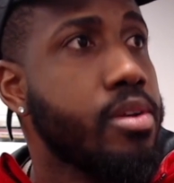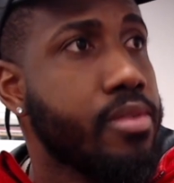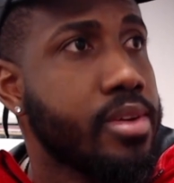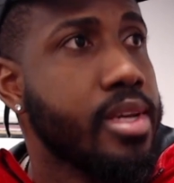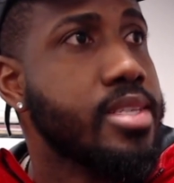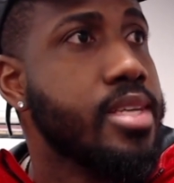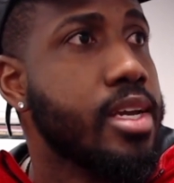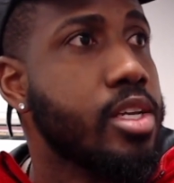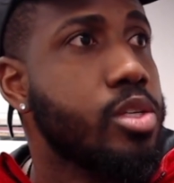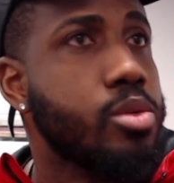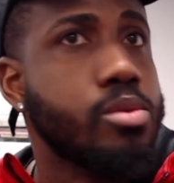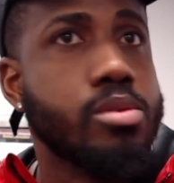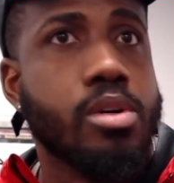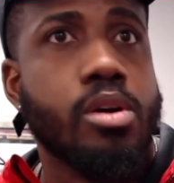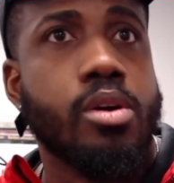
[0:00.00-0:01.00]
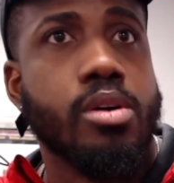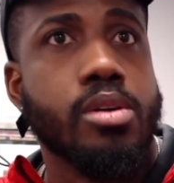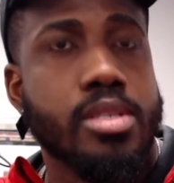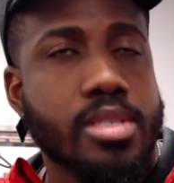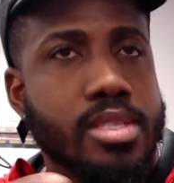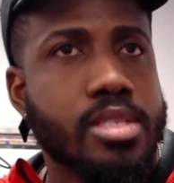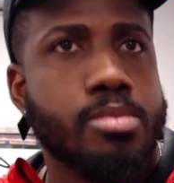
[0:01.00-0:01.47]
have a nice hairdo. Or
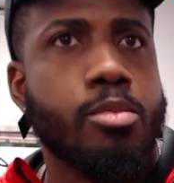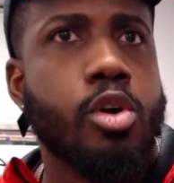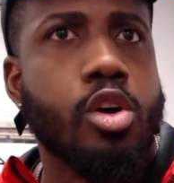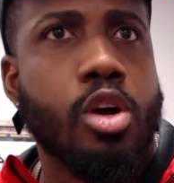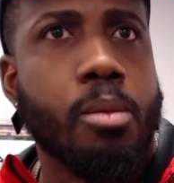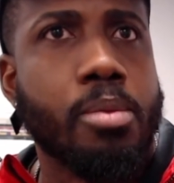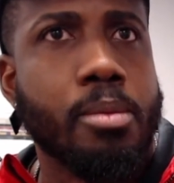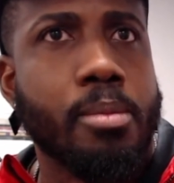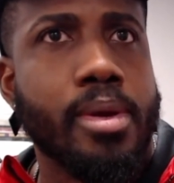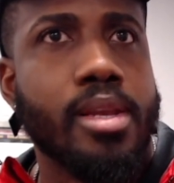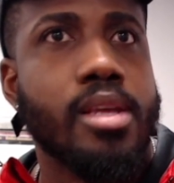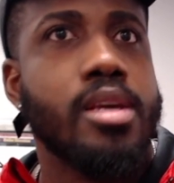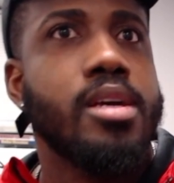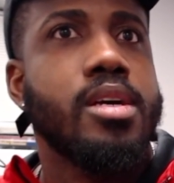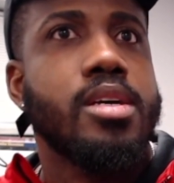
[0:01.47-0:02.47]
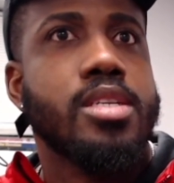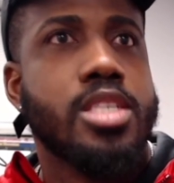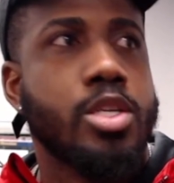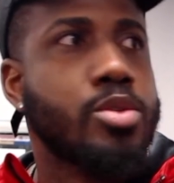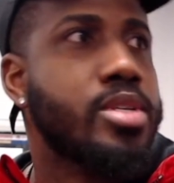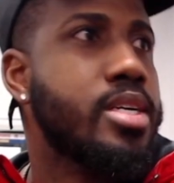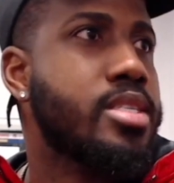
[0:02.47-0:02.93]
just a small compliment. She
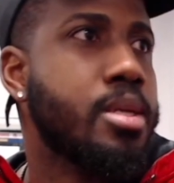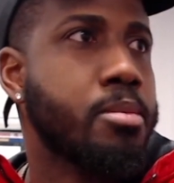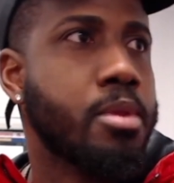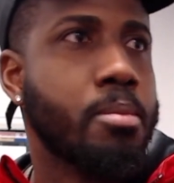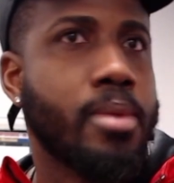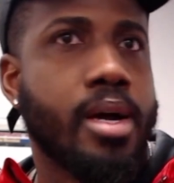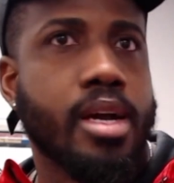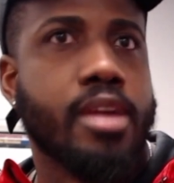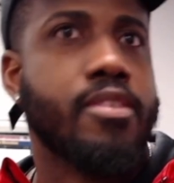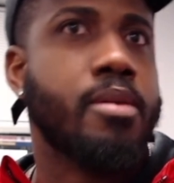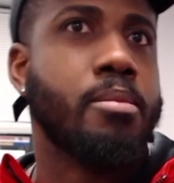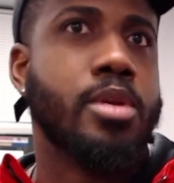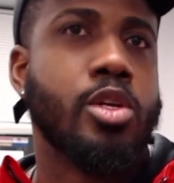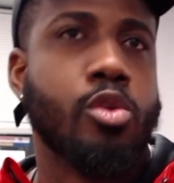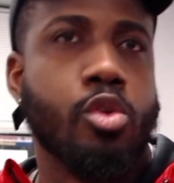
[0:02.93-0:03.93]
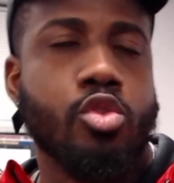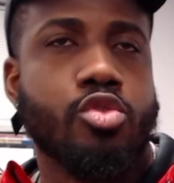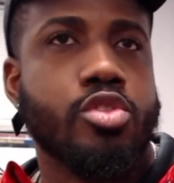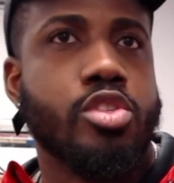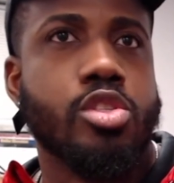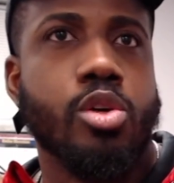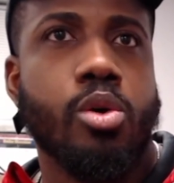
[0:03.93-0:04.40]
would say something back. If I'm in a
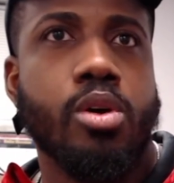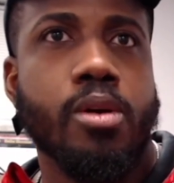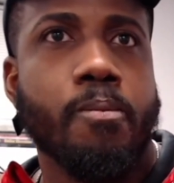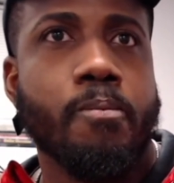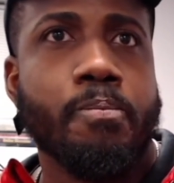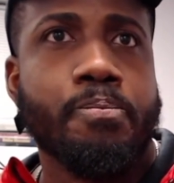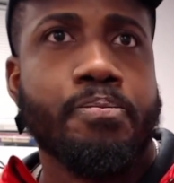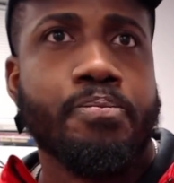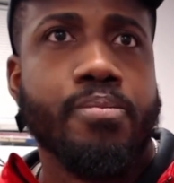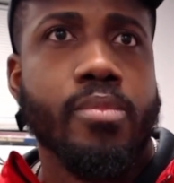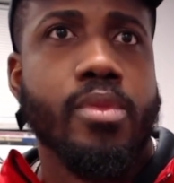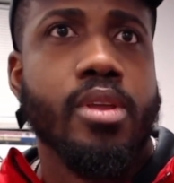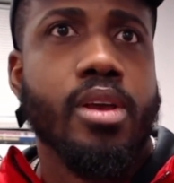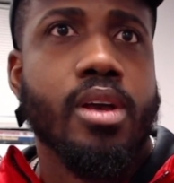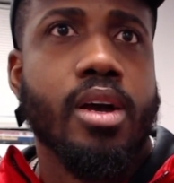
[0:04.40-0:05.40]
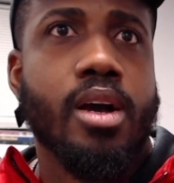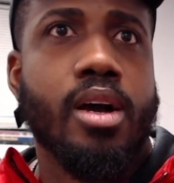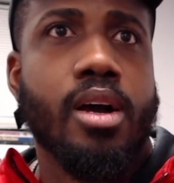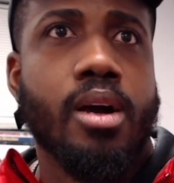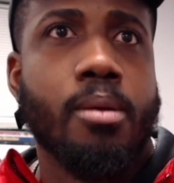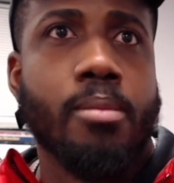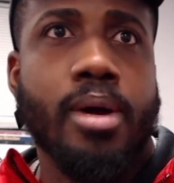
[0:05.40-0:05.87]
grocery store,
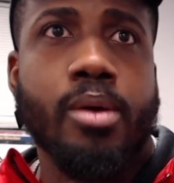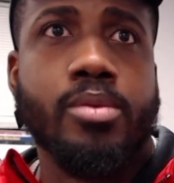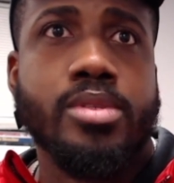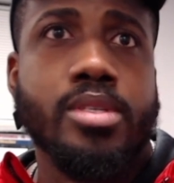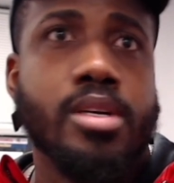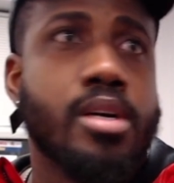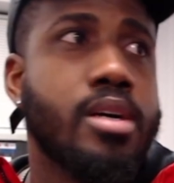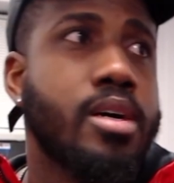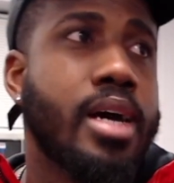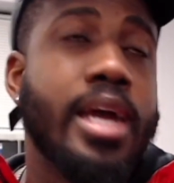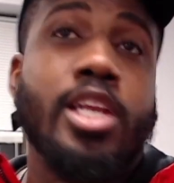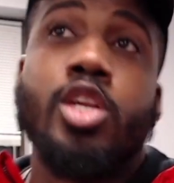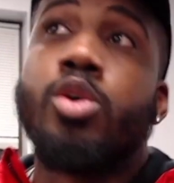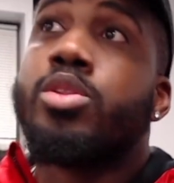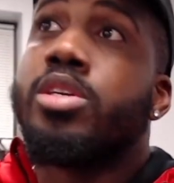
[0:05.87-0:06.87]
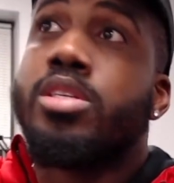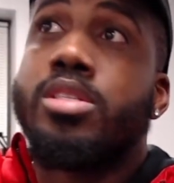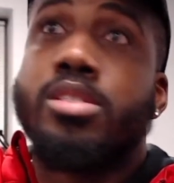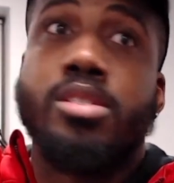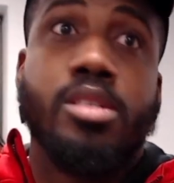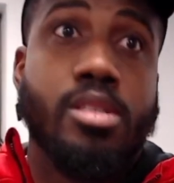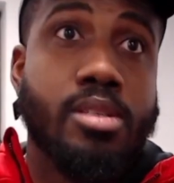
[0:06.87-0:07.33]
I
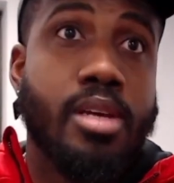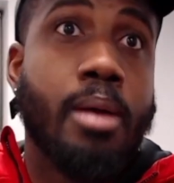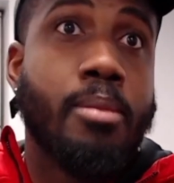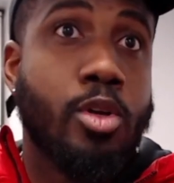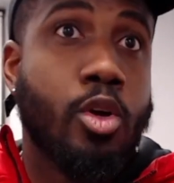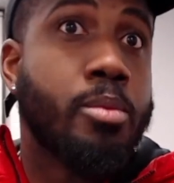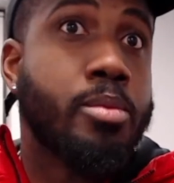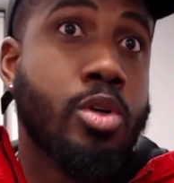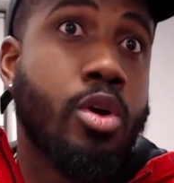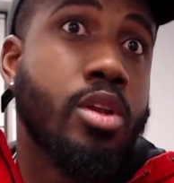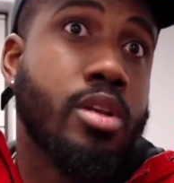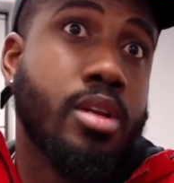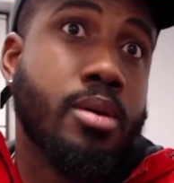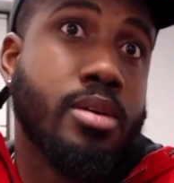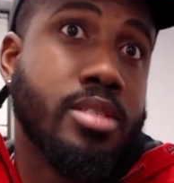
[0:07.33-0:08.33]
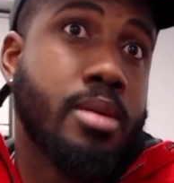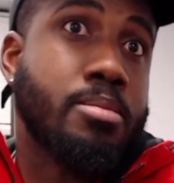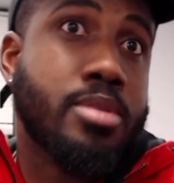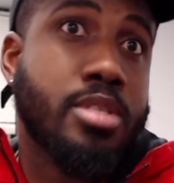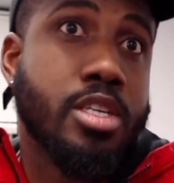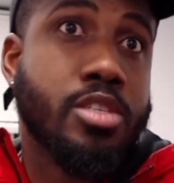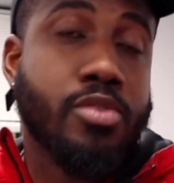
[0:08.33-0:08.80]
know I'm taller now because I'm
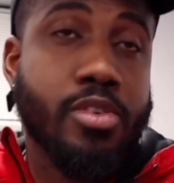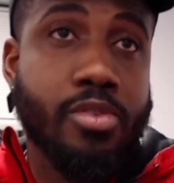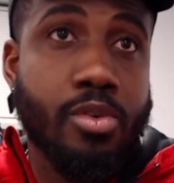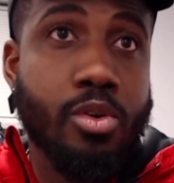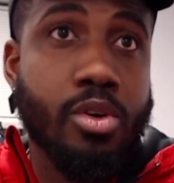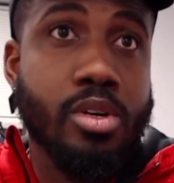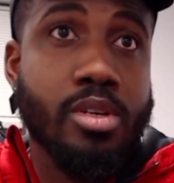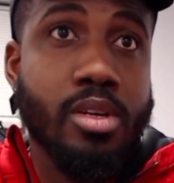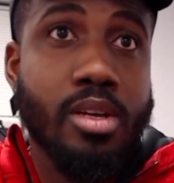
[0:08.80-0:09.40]
6'4".